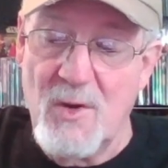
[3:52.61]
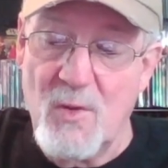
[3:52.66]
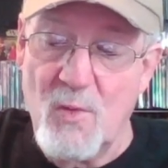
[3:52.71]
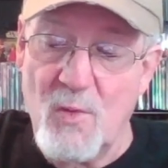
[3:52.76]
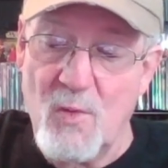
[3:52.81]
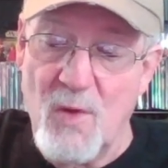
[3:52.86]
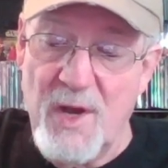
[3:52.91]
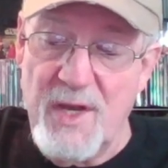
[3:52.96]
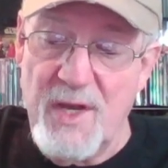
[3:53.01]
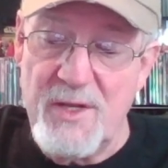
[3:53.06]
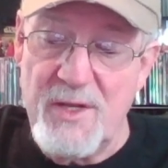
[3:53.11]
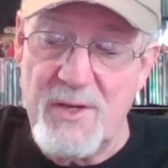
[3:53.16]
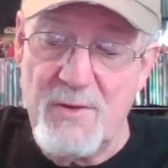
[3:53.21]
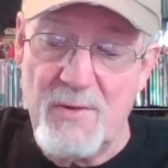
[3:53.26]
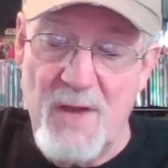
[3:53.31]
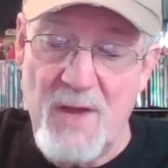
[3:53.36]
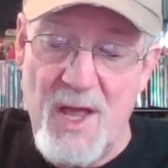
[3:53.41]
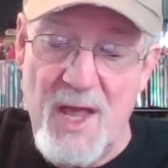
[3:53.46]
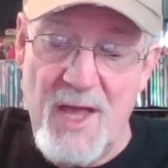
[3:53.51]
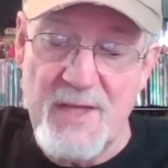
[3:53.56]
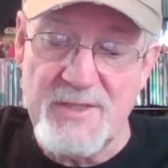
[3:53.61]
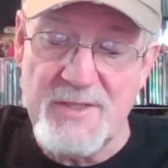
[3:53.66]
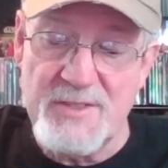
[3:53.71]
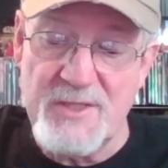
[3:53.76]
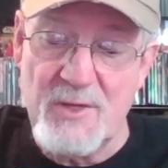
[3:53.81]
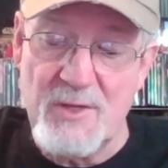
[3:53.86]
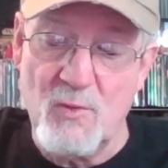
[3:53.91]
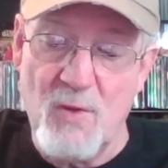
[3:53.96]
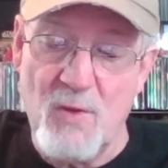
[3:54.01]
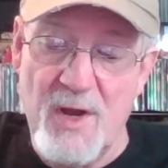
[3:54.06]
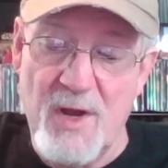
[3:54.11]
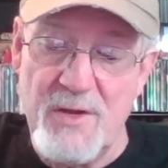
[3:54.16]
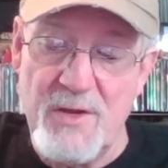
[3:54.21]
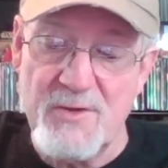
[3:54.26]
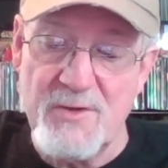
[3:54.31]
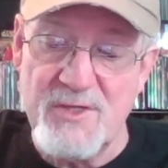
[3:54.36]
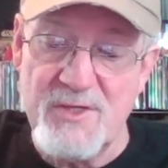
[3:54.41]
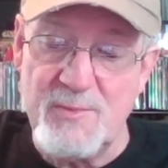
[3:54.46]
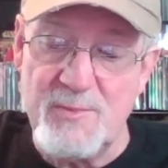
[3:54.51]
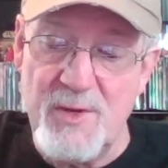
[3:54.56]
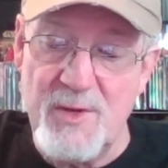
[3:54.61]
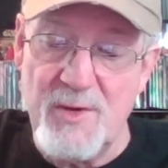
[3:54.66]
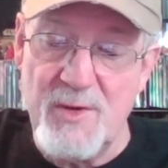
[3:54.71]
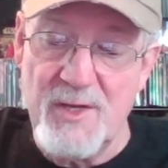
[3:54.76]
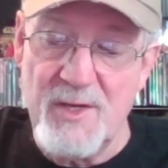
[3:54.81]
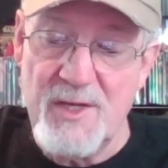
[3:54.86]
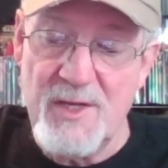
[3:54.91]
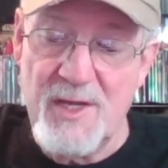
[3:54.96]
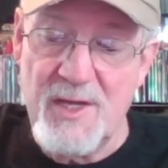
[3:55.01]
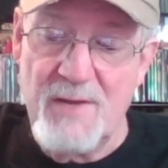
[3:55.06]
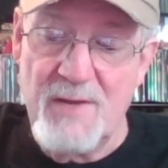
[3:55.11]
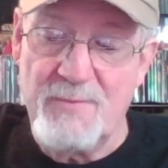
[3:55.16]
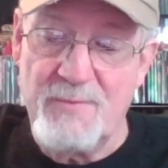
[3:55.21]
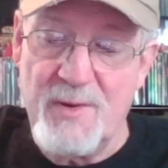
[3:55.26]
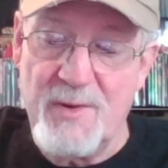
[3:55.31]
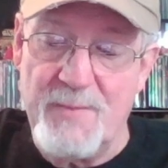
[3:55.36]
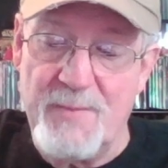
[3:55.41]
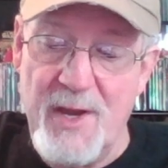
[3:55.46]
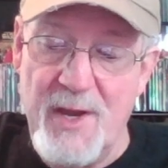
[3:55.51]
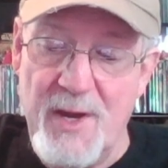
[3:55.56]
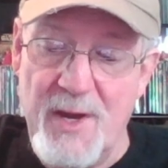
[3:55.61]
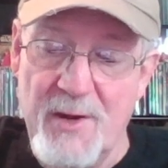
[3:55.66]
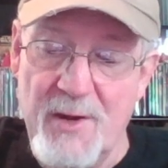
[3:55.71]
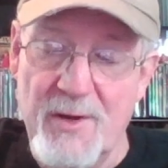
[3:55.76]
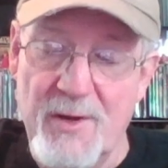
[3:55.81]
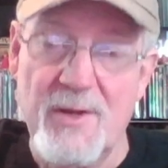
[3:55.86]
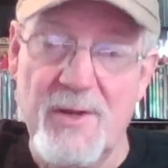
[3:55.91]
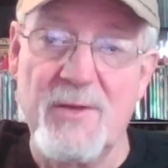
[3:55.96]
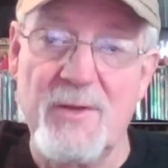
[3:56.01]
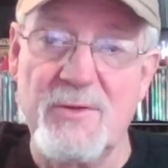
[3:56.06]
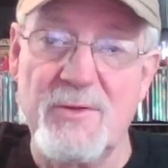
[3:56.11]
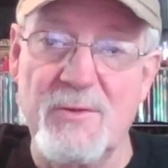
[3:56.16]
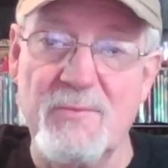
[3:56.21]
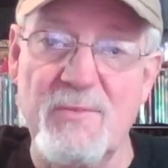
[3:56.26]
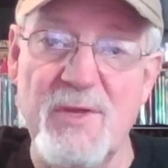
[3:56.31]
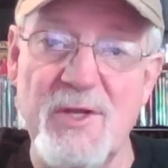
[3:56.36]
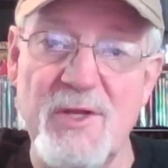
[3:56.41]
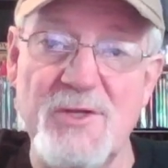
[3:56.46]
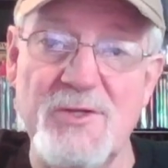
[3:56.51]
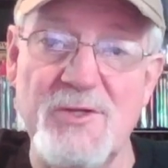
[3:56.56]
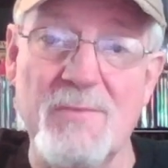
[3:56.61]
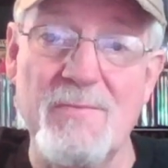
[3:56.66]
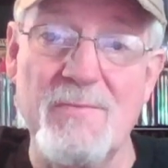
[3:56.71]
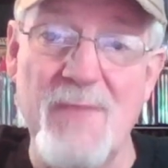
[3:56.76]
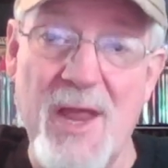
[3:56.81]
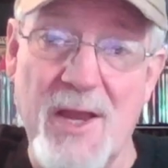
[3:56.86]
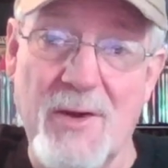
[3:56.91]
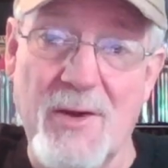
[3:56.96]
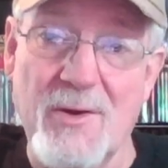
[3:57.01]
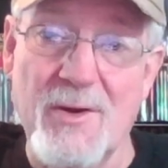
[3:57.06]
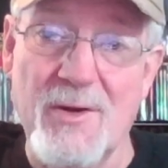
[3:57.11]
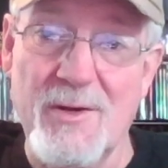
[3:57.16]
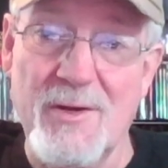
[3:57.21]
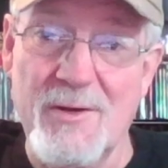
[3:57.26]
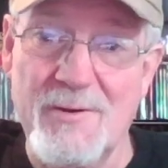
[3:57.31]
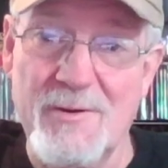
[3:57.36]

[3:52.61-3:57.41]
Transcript: Ready your eyes, ready your spirit, prepare to meet your maker.